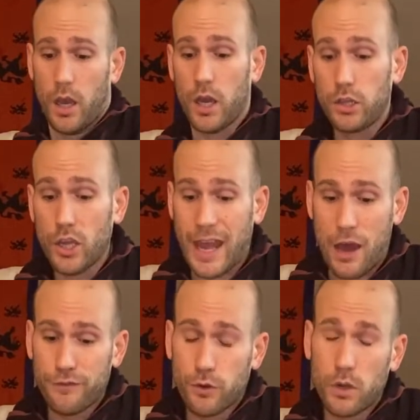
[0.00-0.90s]
look
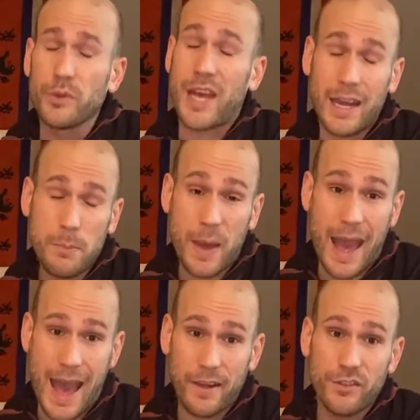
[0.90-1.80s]
out for with any
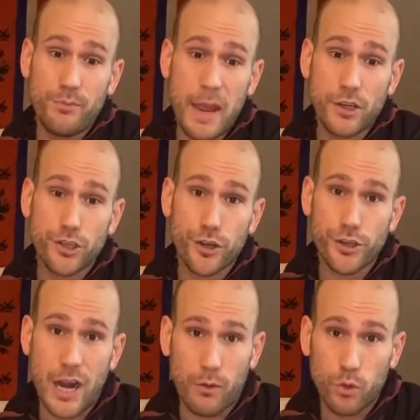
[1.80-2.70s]
pad is make sure
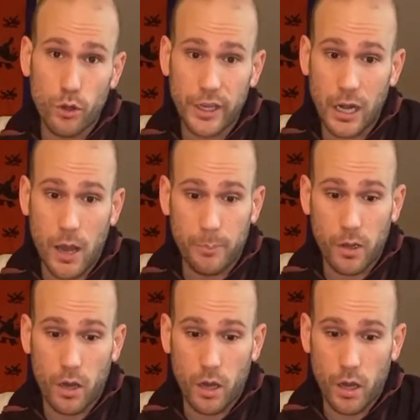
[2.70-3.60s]
you're not rolling it up
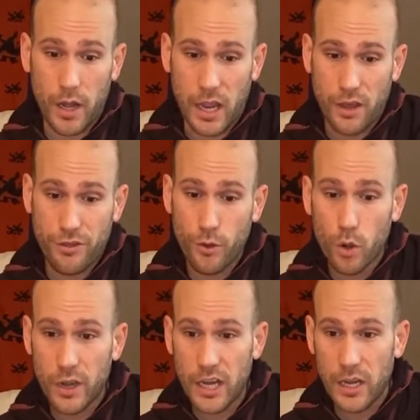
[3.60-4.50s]
on a
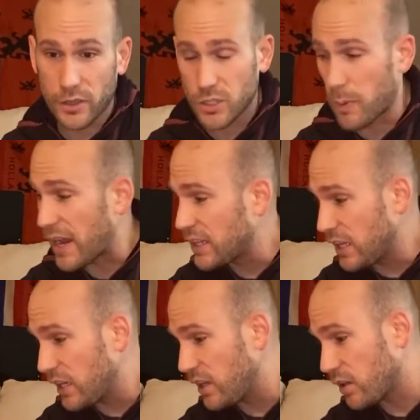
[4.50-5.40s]
thorny or
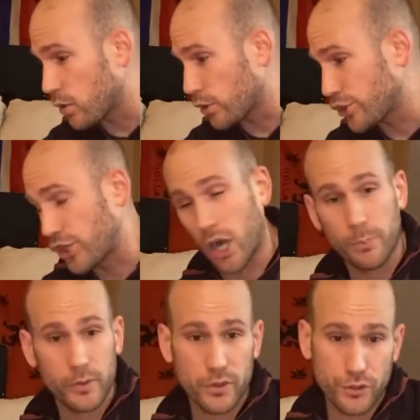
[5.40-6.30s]
spiky or sharp,